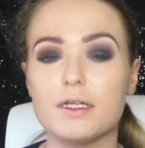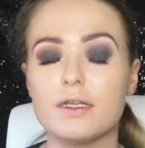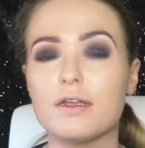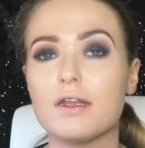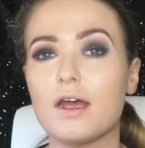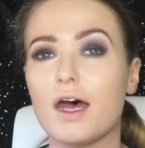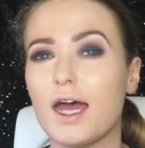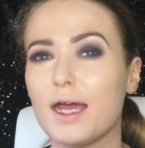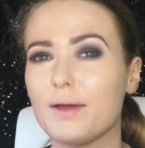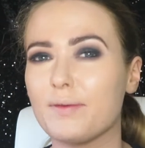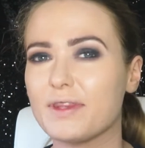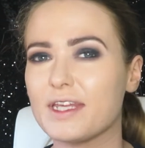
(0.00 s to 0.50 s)

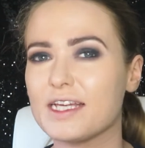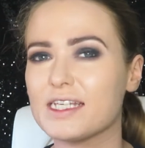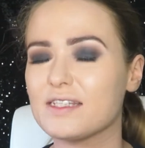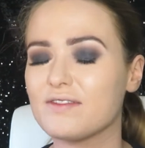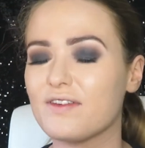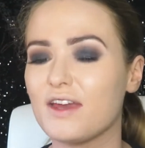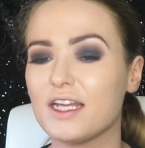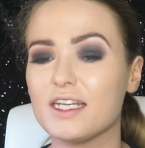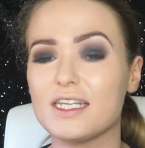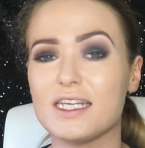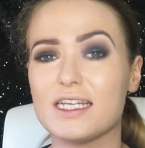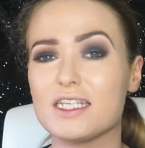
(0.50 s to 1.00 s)
Now with this
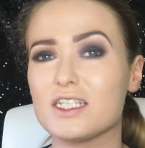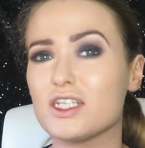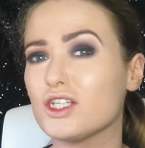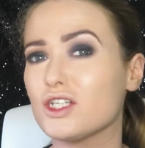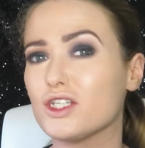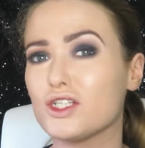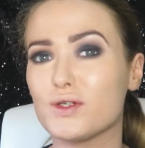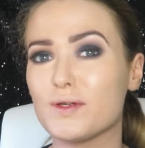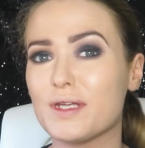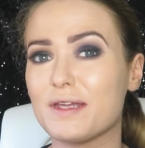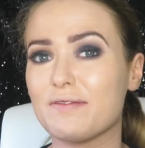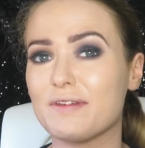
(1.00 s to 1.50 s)
foundation
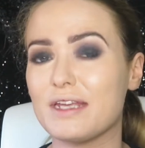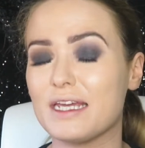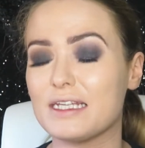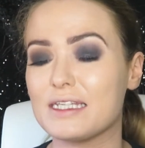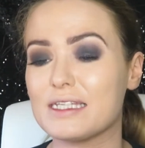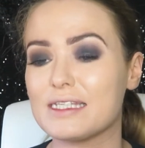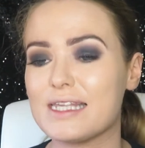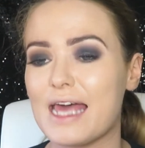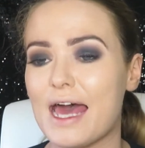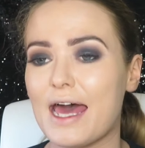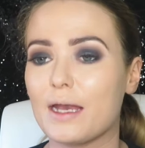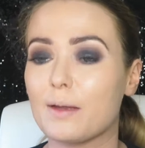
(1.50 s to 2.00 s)
you don't even need to
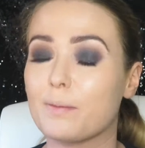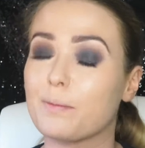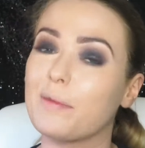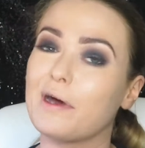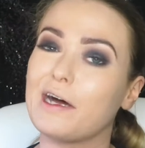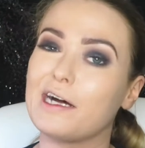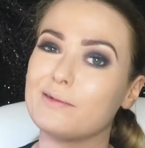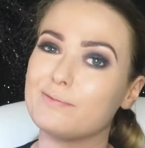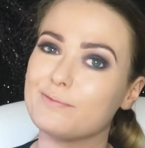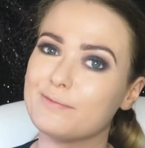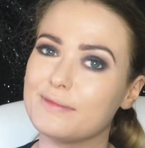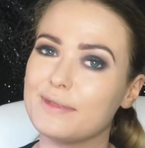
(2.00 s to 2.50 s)
set it,
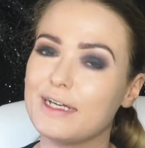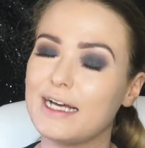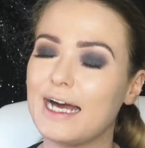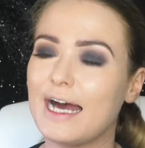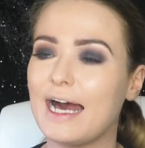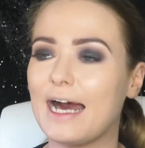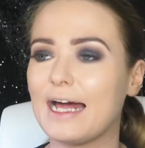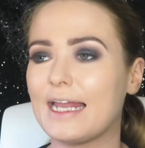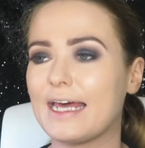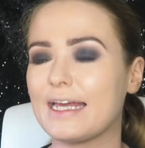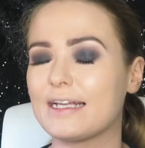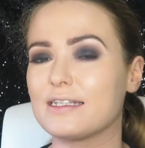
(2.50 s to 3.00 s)
but
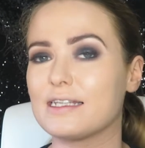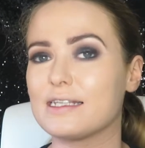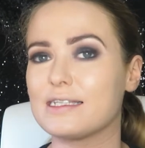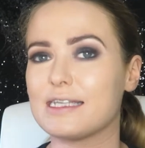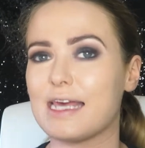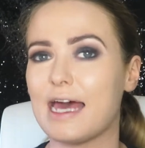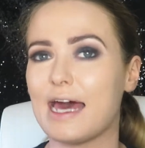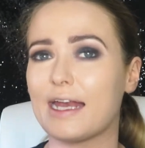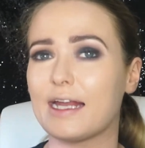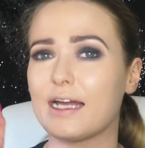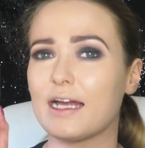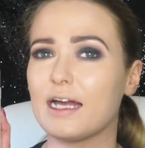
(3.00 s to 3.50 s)
I like to
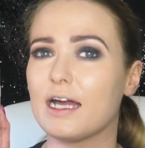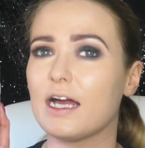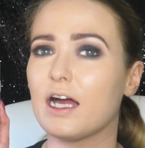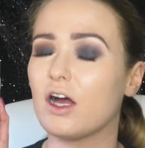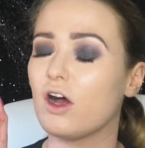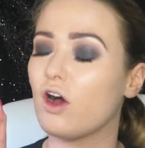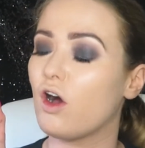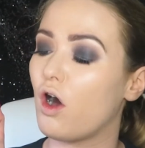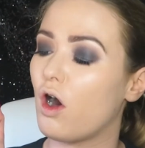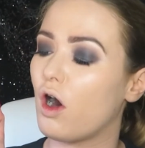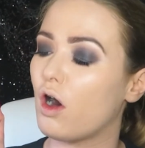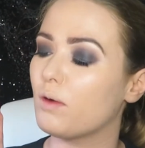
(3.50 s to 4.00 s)
set it.
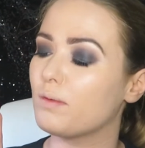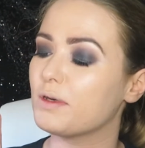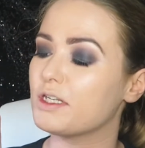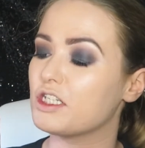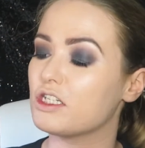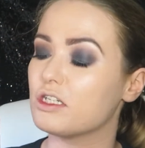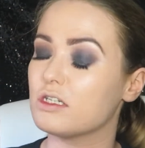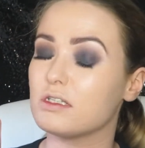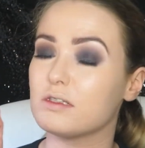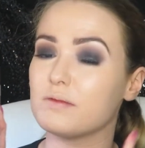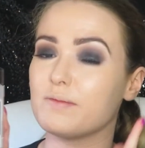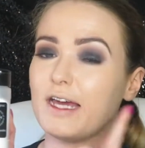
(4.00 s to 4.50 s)
Always
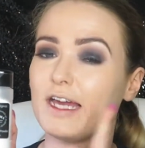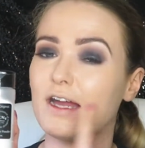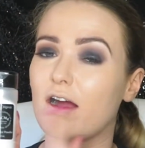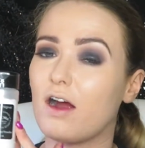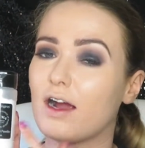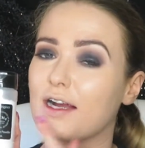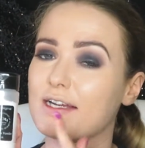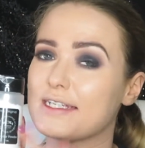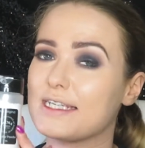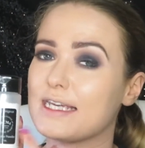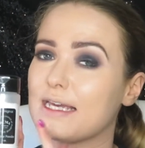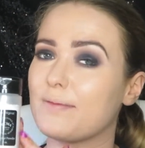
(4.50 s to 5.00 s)
use my
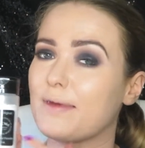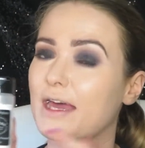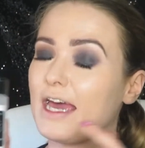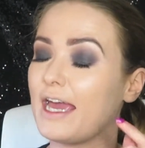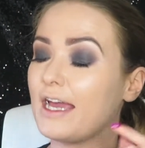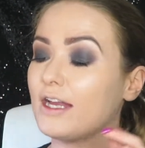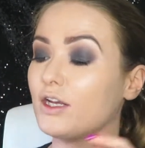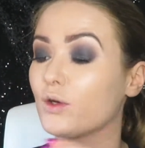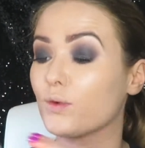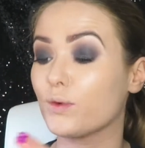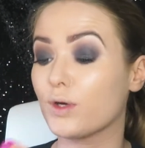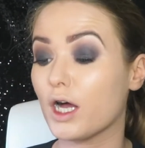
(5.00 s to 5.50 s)

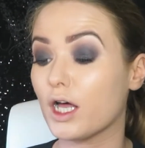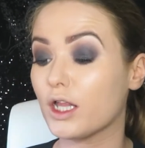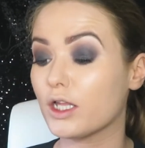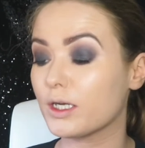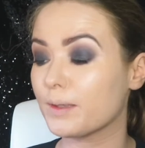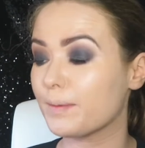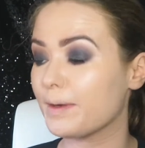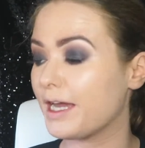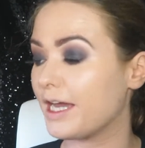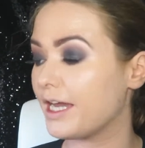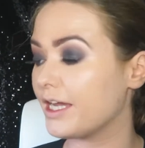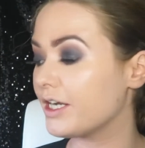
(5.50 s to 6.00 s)
RCMA No
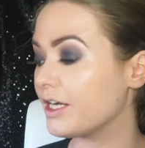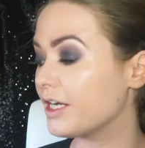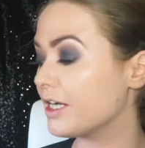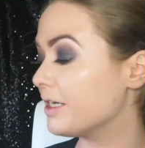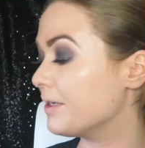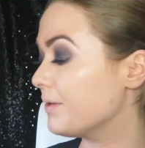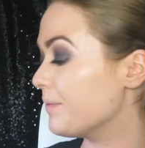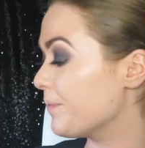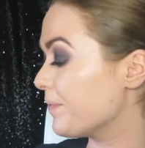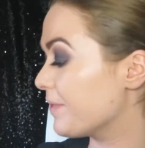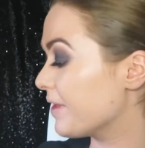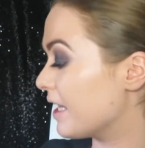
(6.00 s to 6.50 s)
Colour
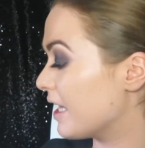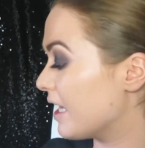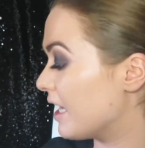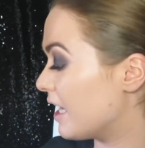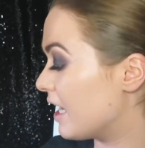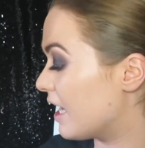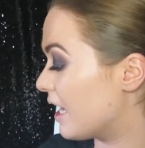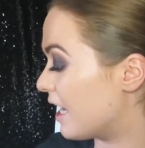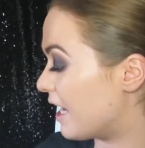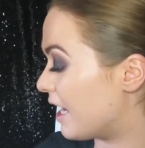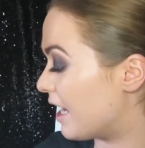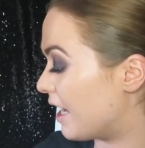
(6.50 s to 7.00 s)
Powder.
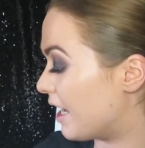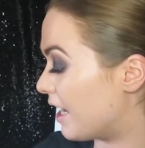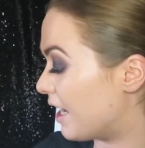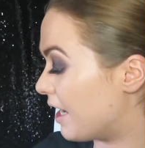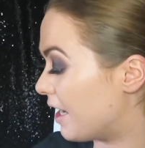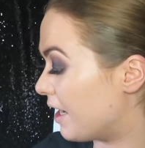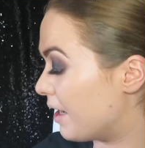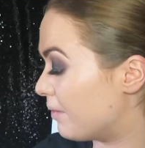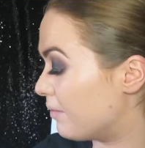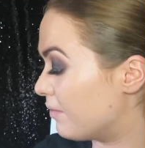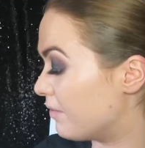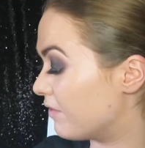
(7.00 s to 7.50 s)

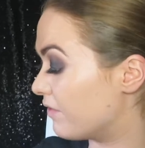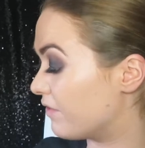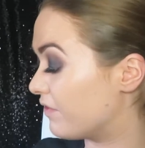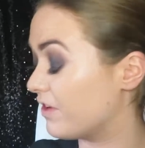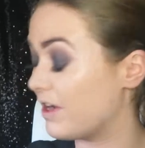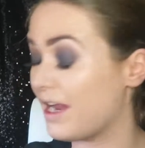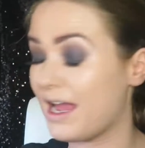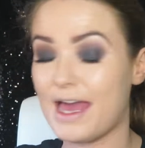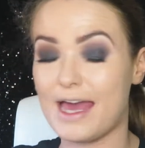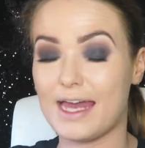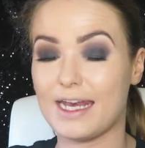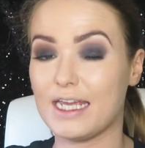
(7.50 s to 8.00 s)

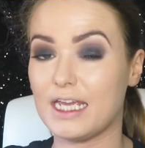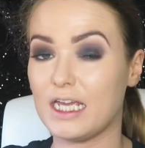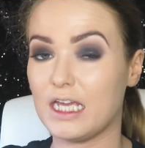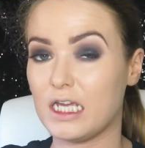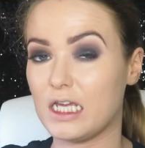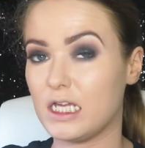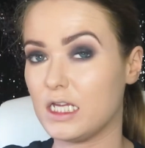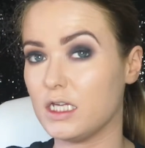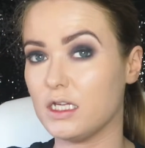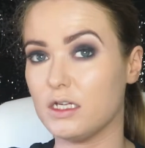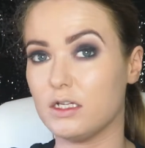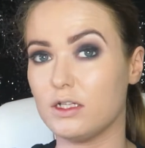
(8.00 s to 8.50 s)
For
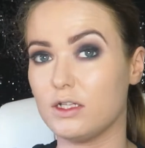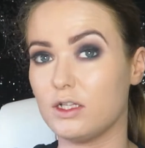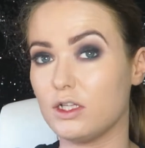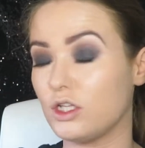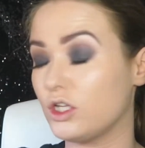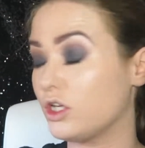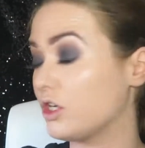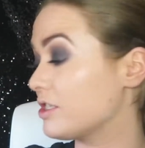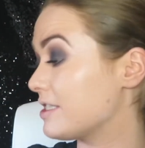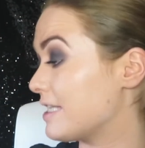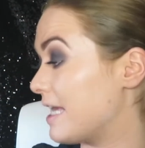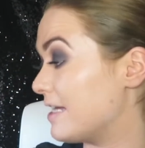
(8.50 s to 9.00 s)
any
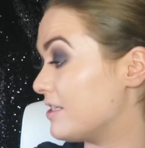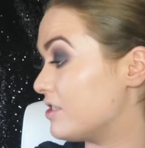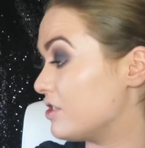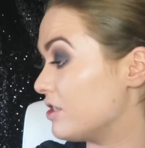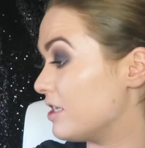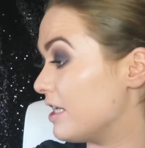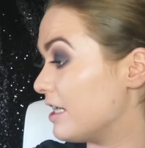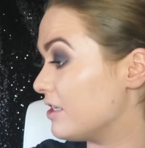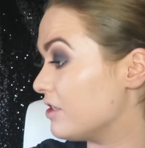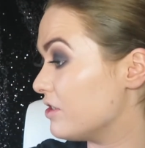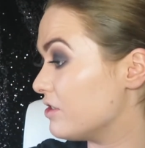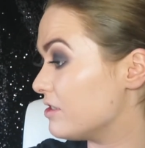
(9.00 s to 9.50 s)
looks I do
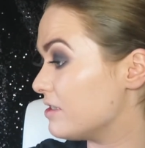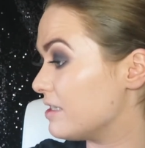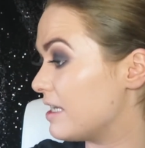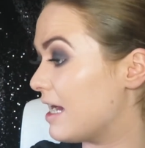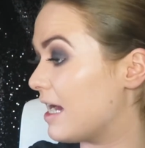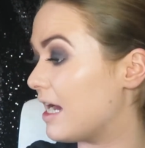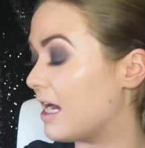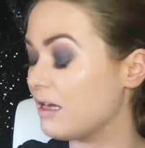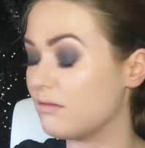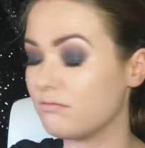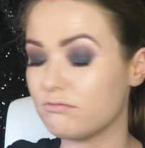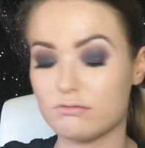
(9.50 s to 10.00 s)
use
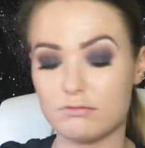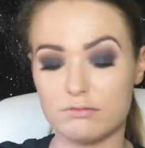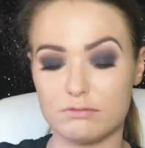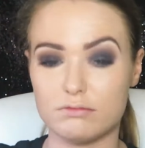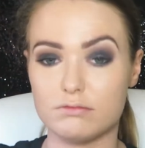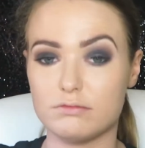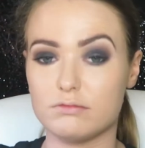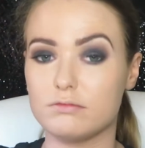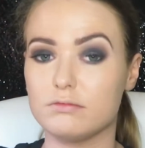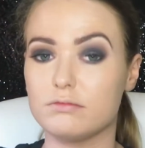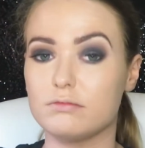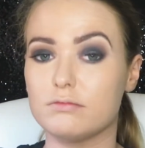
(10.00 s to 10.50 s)
that.
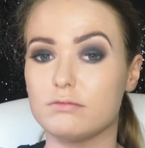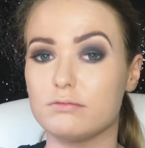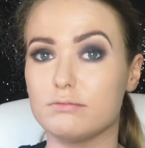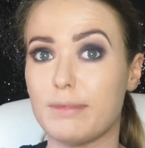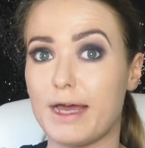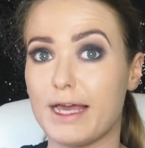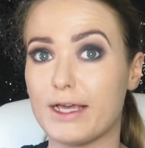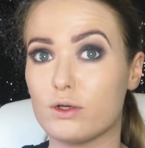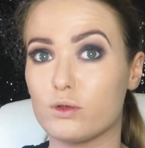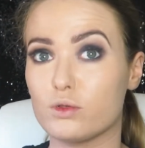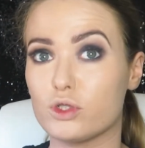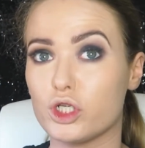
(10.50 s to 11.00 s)

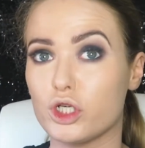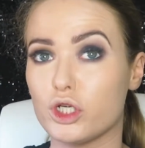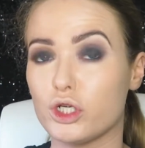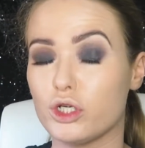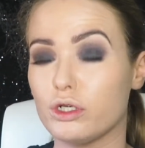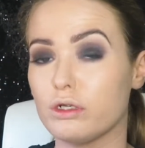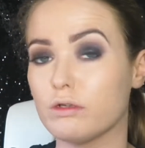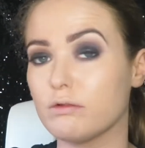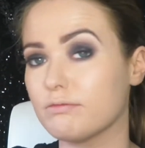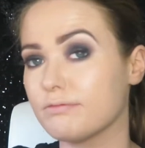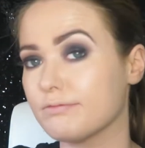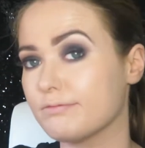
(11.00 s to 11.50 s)
My
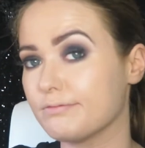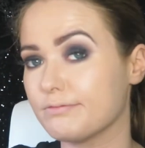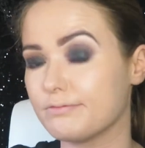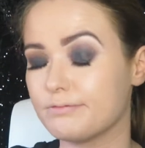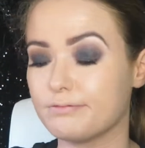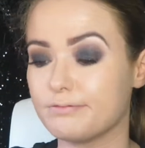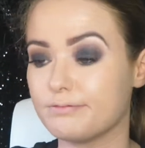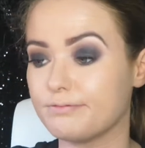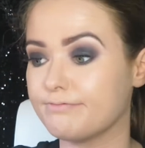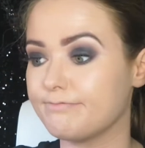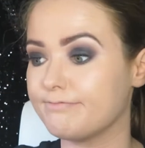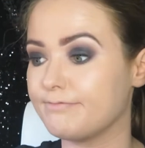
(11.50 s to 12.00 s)
go-to.
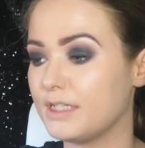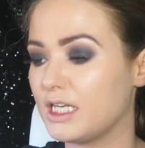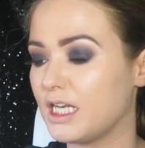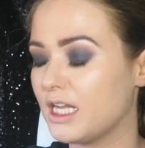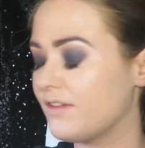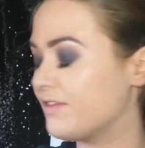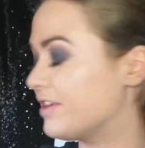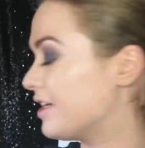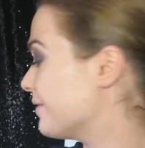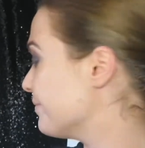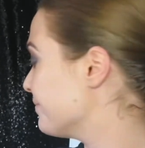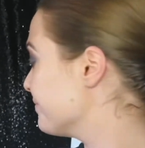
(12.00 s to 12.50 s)

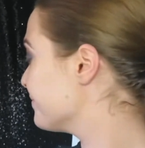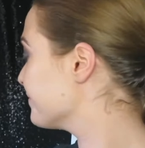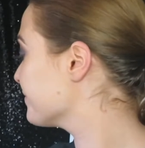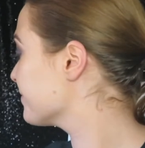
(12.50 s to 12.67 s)
Love it.